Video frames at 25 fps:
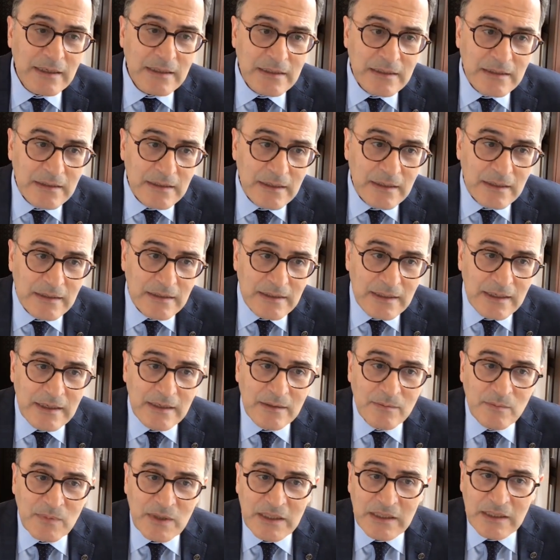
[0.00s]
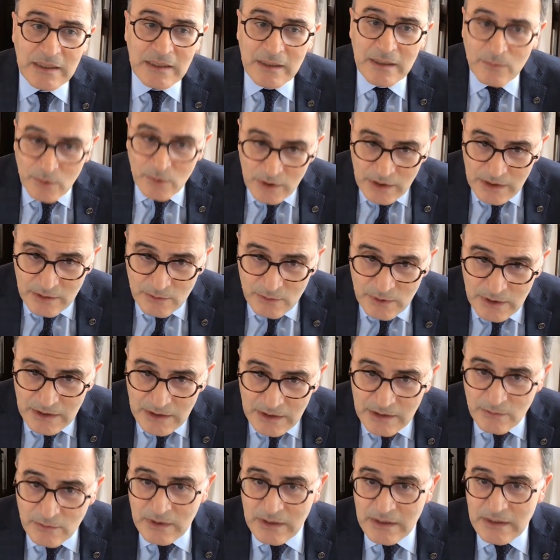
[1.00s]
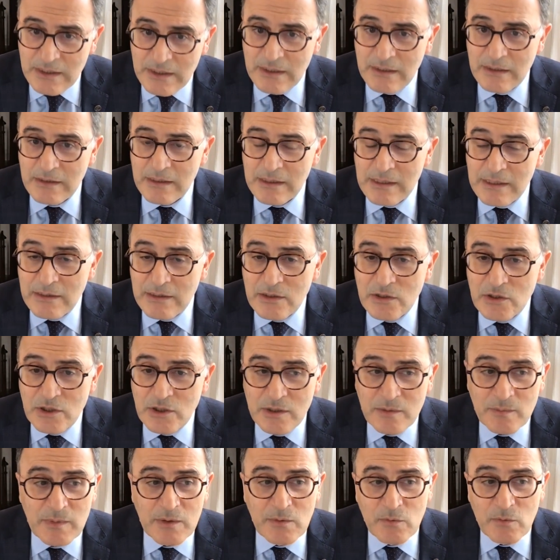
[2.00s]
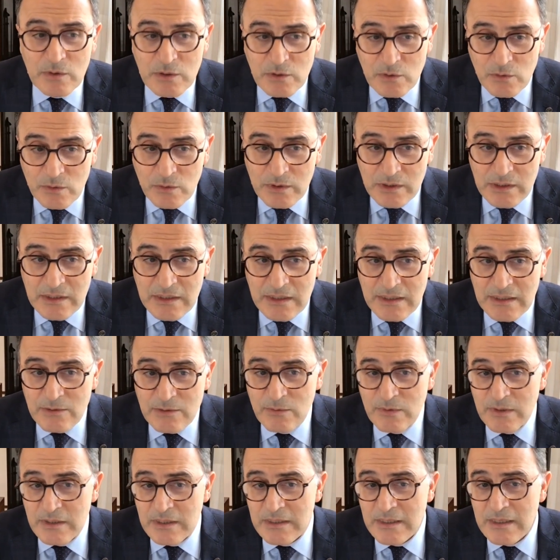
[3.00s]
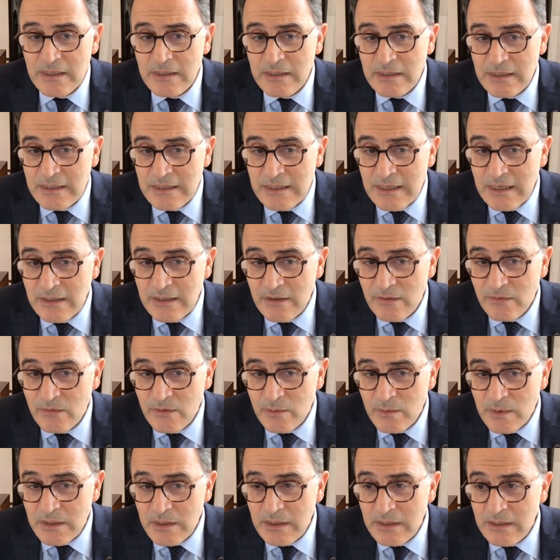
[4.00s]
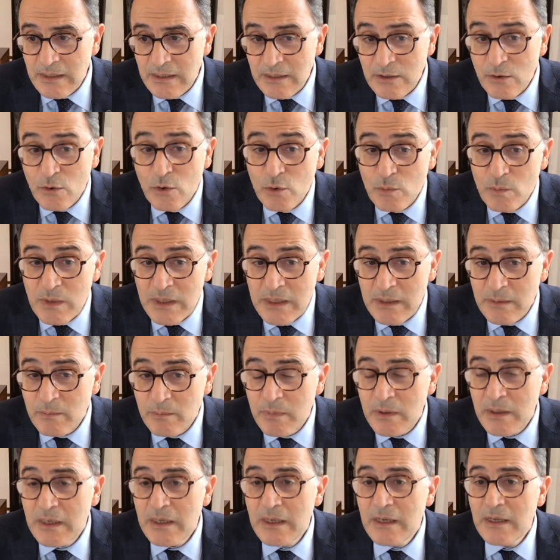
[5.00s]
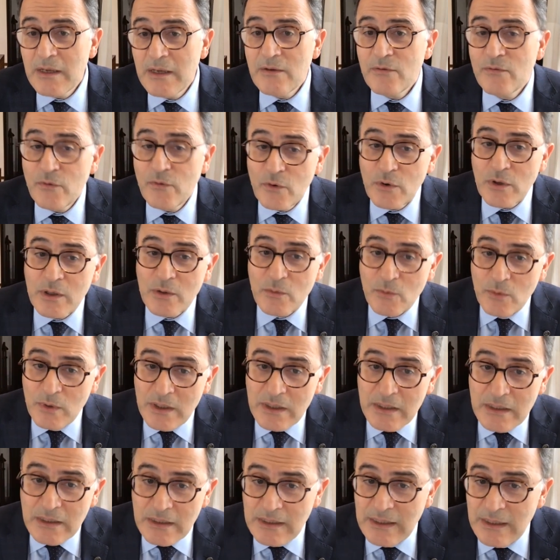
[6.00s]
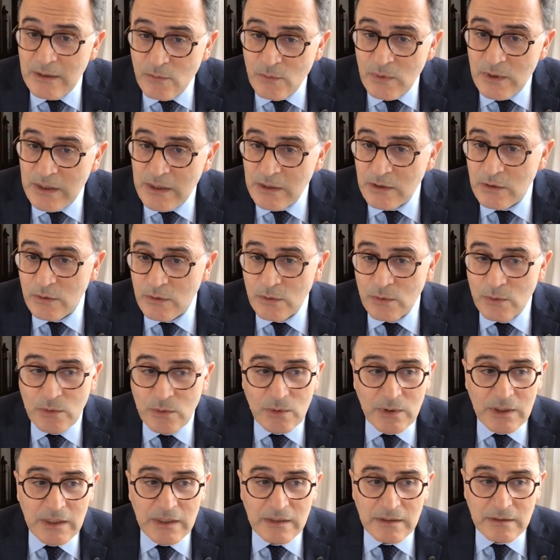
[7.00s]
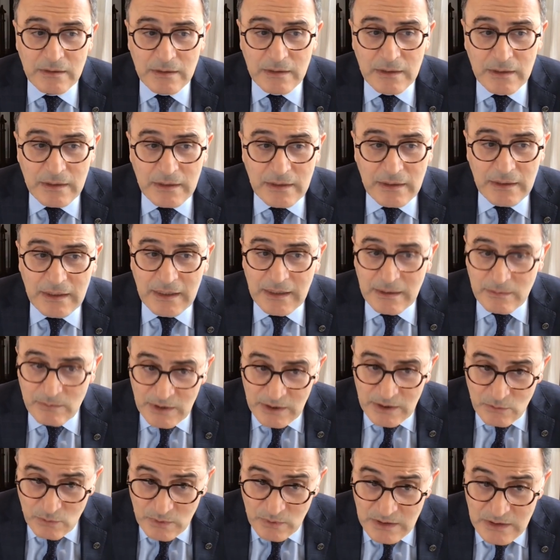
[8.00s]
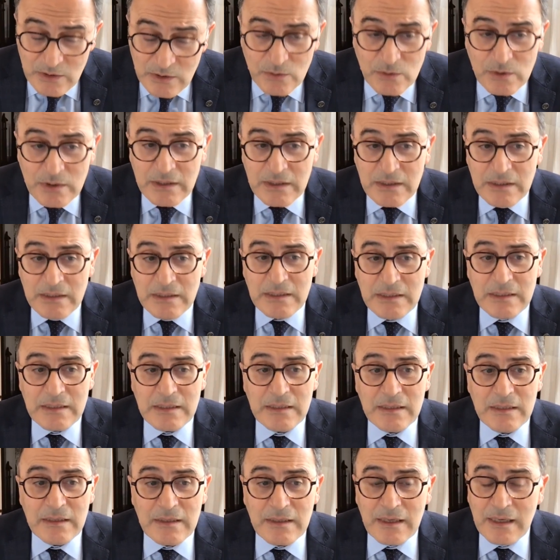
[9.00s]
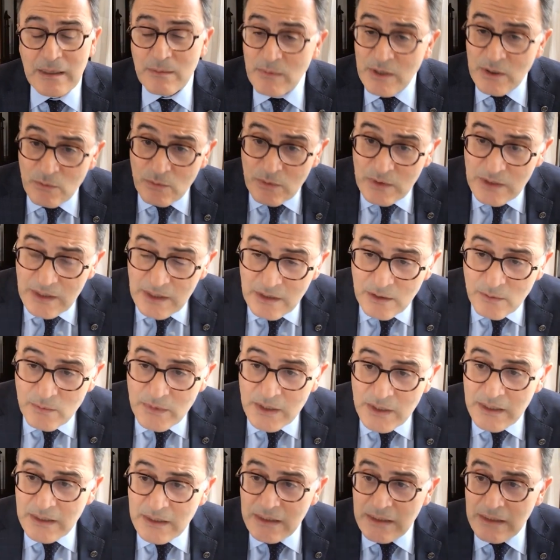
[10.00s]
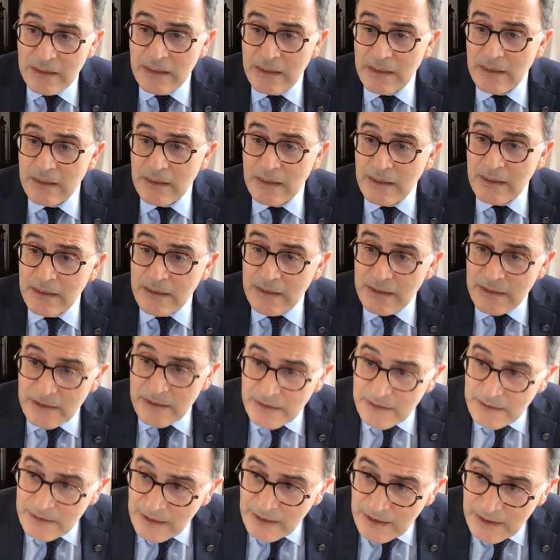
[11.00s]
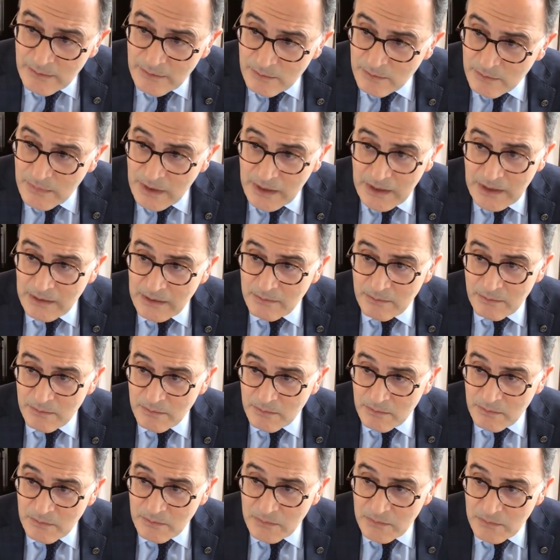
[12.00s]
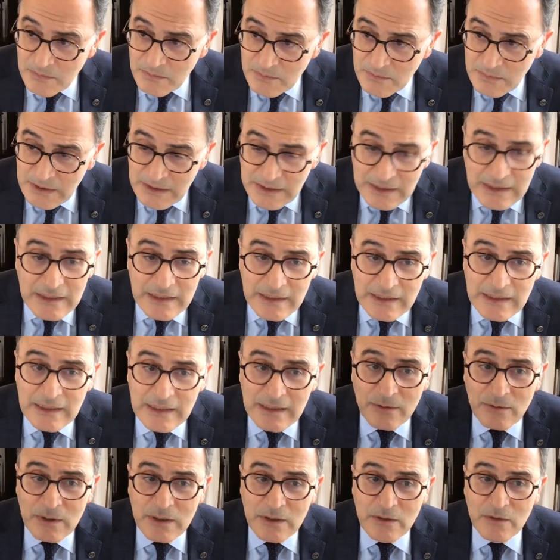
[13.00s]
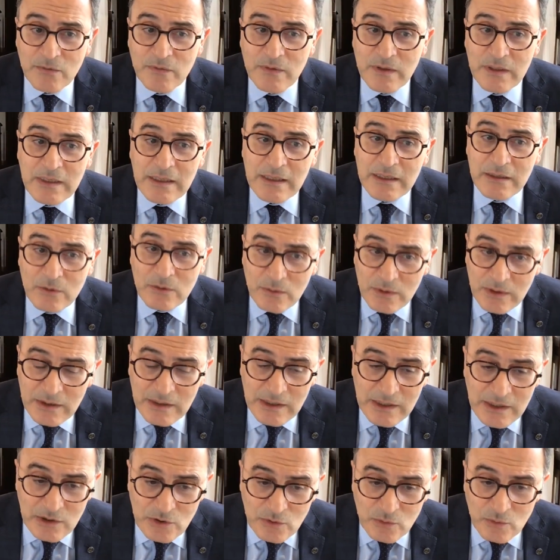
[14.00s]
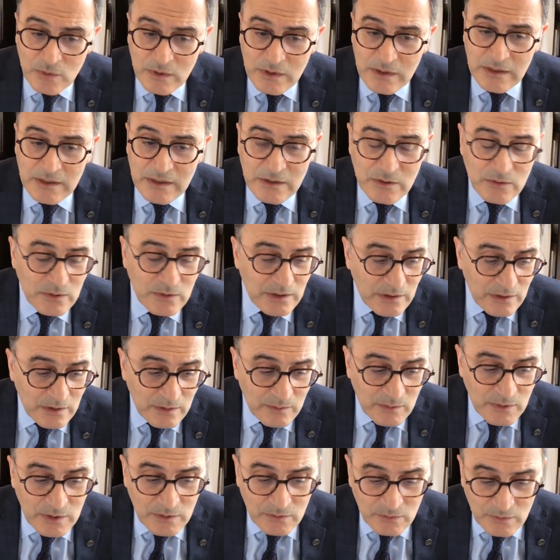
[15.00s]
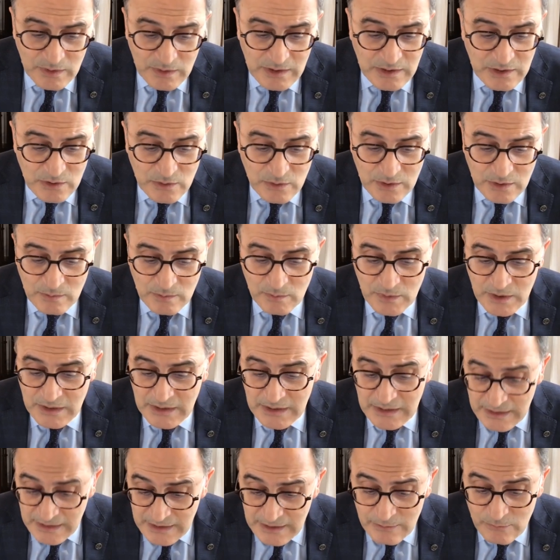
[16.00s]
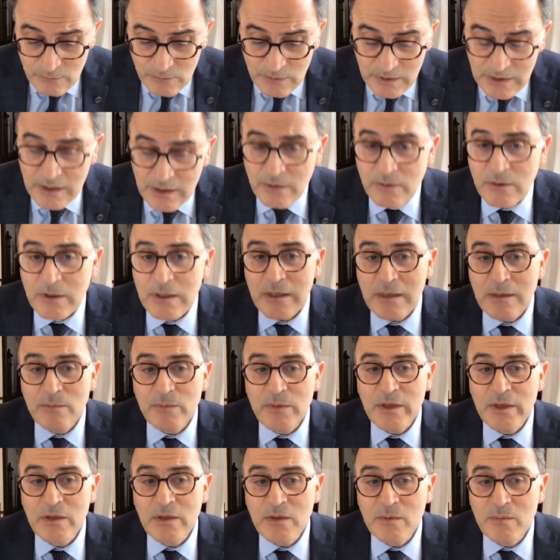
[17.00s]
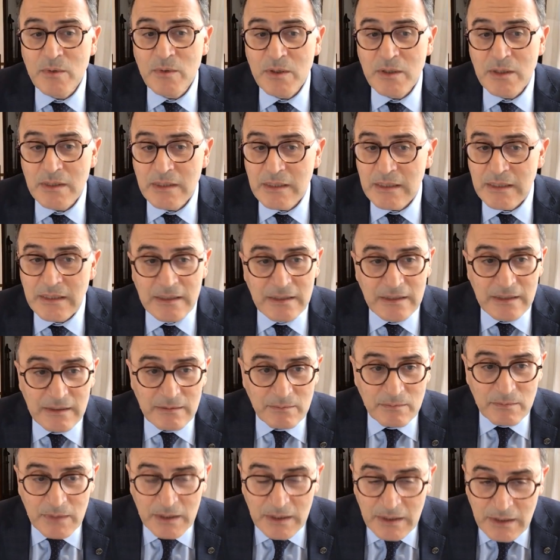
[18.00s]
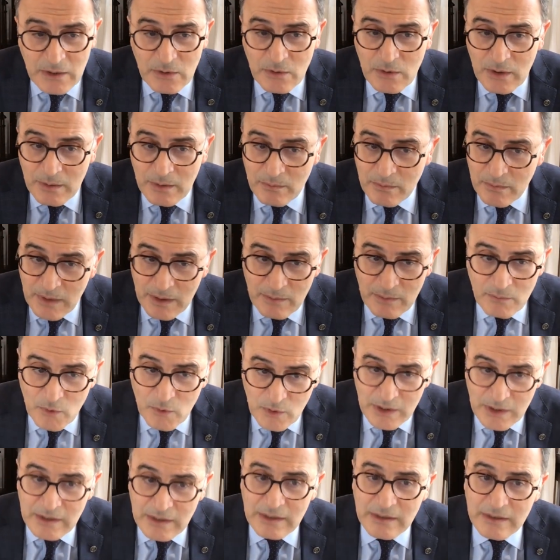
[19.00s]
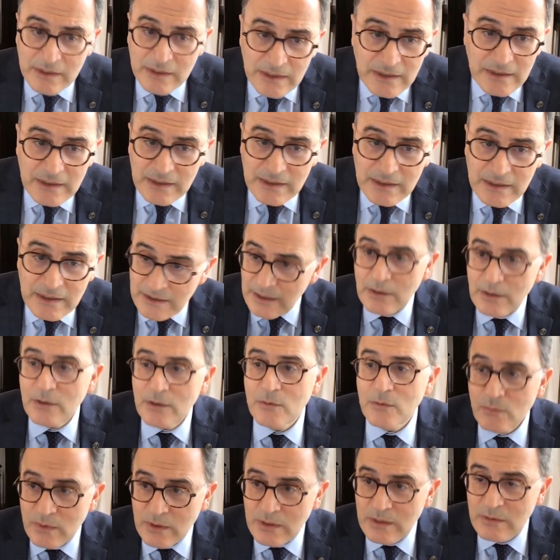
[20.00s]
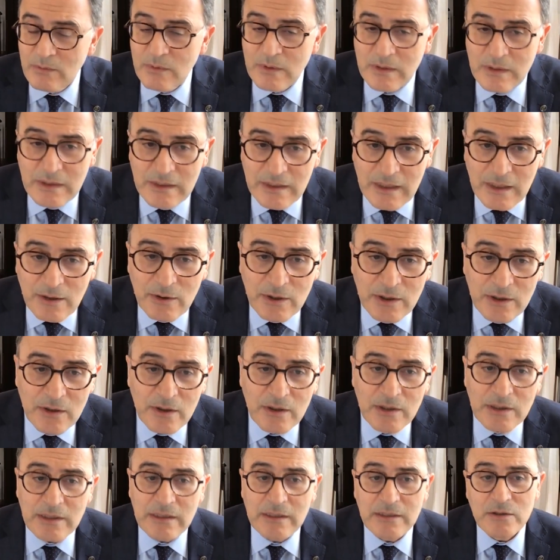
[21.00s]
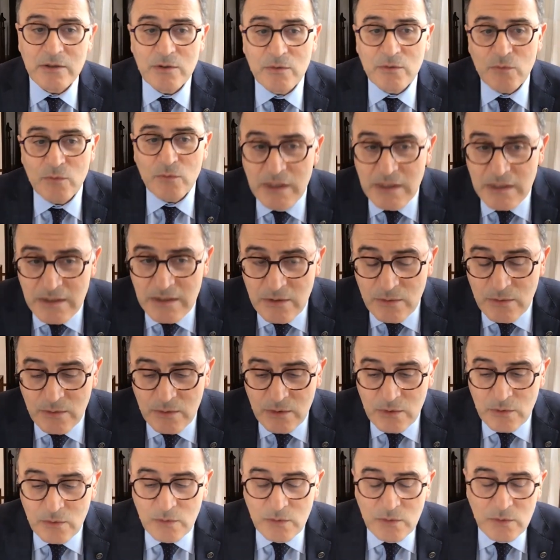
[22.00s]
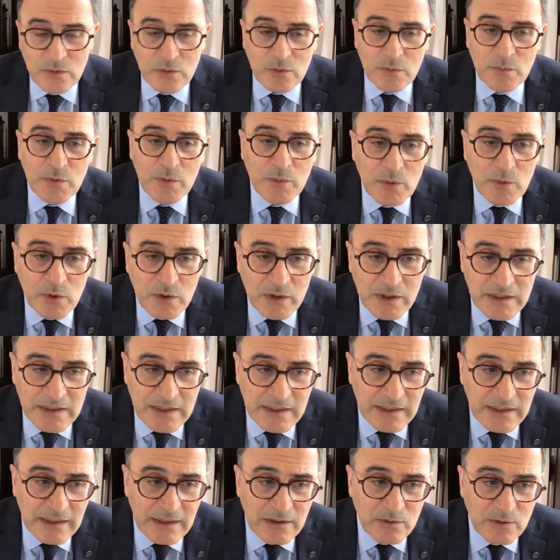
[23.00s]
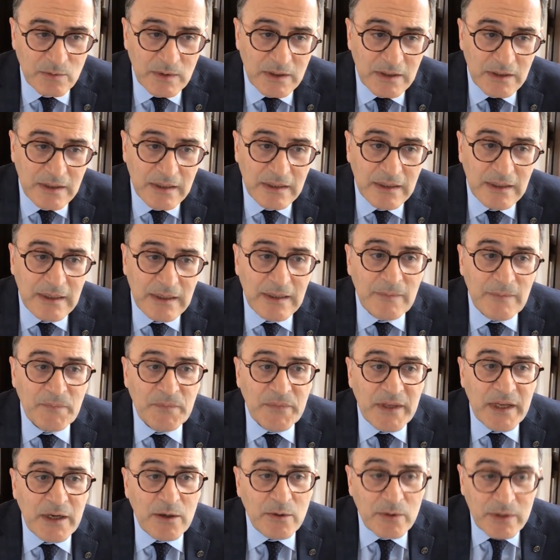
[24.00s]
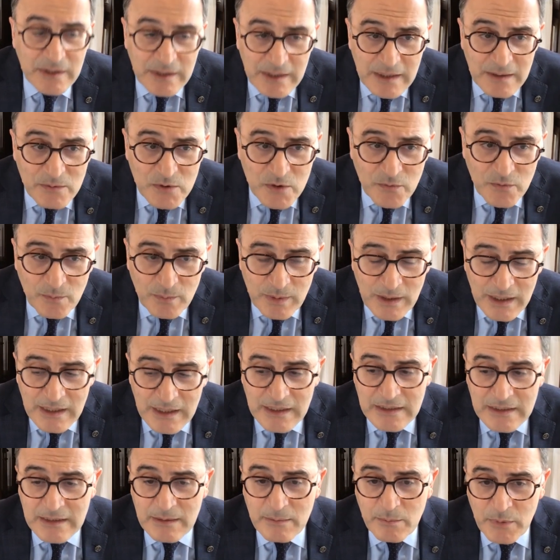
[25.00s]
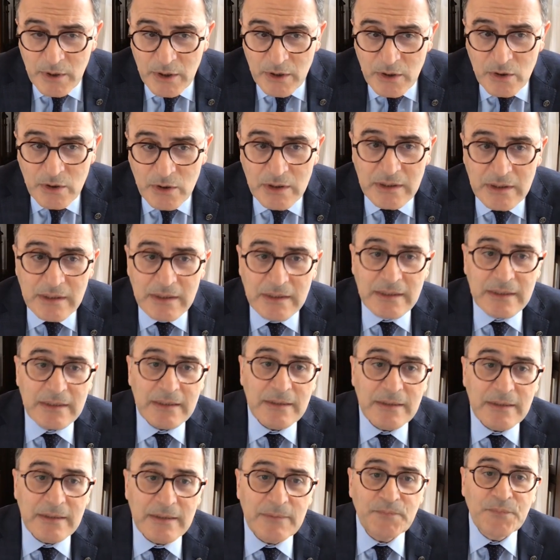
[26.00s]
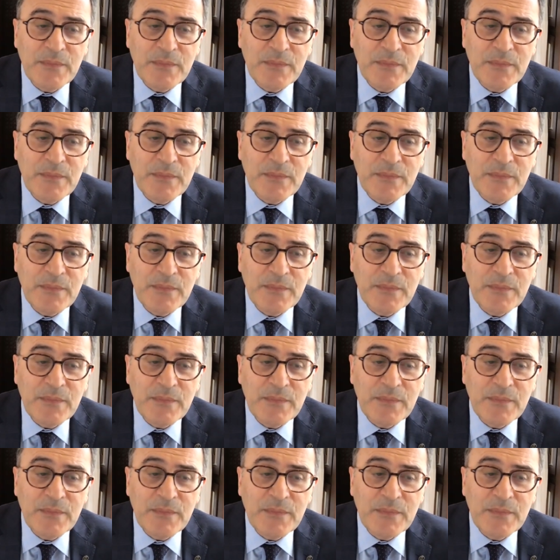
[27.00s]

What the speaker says: last Senate meeting, I'm already working with the Senate leadership and will soon discuss with the Senate Executive Committee a roadmap for the work that we need to do together. I met with students, I met with alumni, and I'm keenly aware of the need to engage with the student community, with the student body, and with our alumni community. And I'm already thinking along with our colleagues on ways to promote this engagement. Now, in terms of plans and priorities,